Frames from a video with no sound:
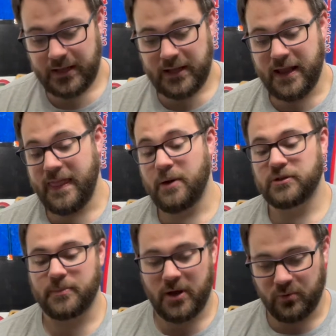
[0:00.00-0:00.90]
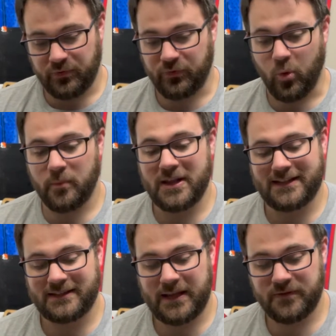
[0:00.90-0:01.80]
And that was about 4
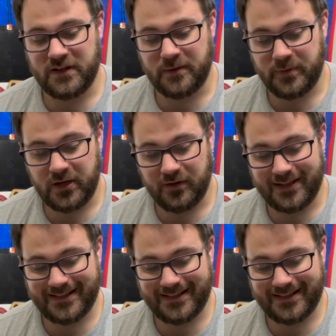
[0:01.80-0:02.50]
minutes left in the period.